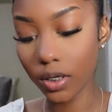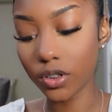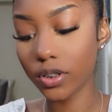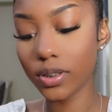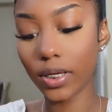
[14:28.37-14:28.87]

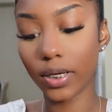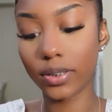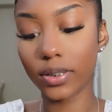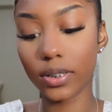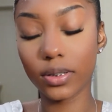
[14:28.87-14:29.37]
Just the
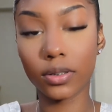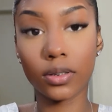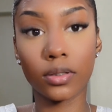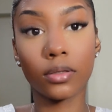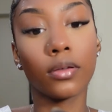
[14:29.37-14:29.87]

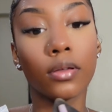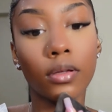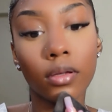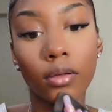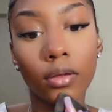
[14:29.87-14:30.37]
excess
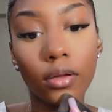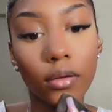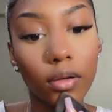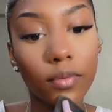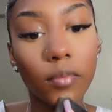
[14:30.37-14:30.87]
of